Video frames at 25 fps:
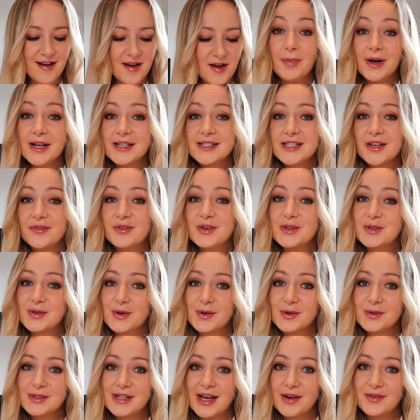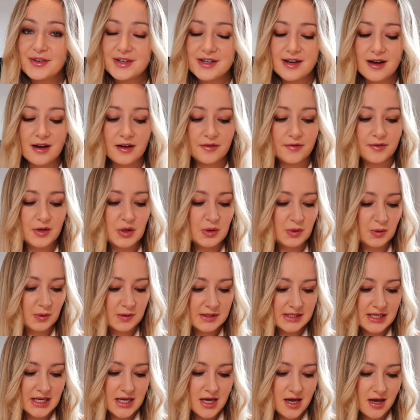But if you scroll down enough, you will
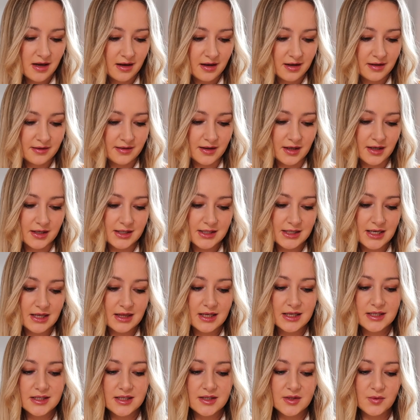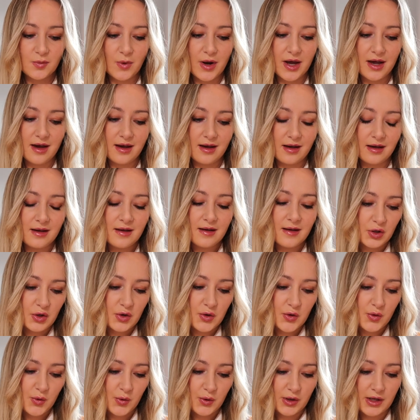see here that this is where
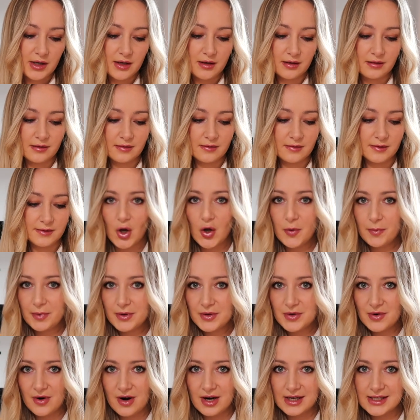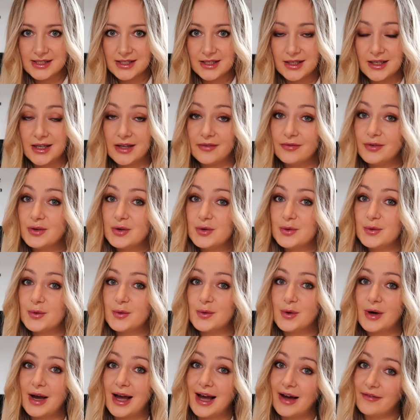you can open your I S A if
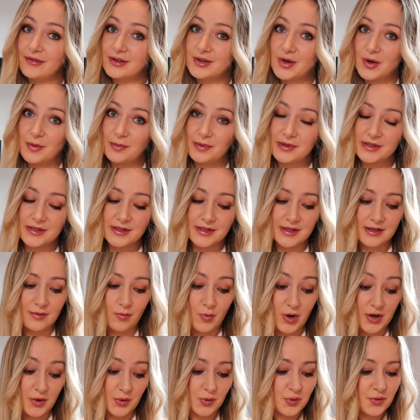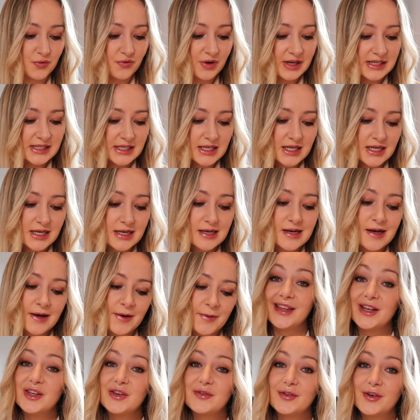you haven't opened one already.
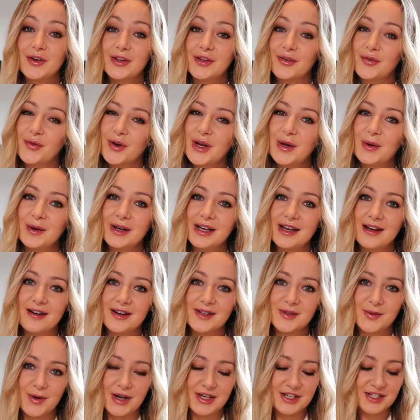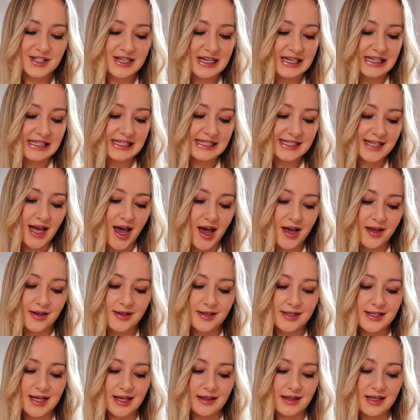Then you've got the frequently asked questions
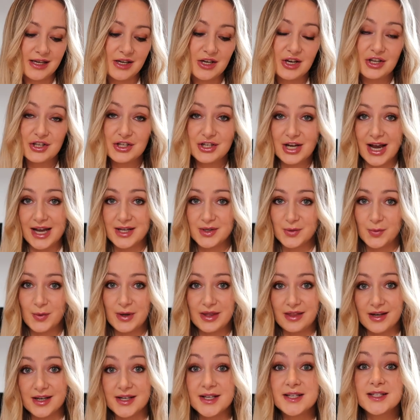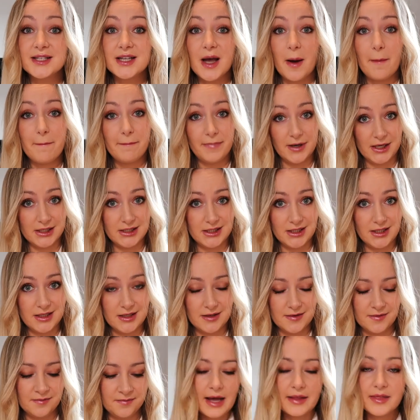and the chat with us
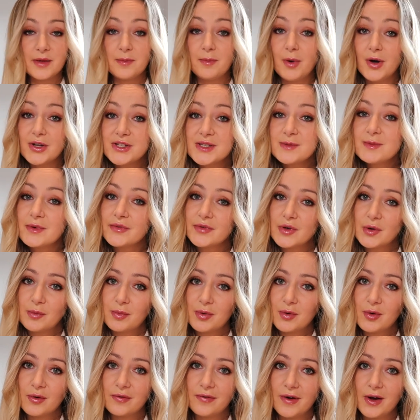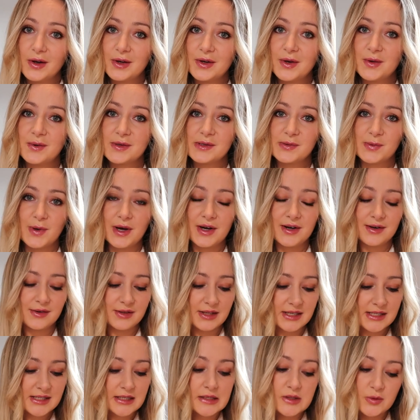button. At the bottom of your portfolio as well,
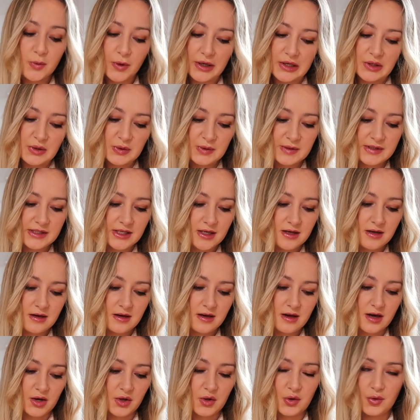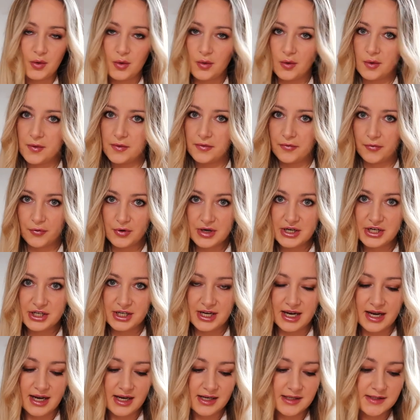this is where you see your free
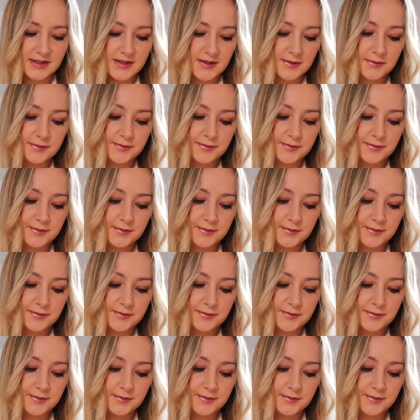shares.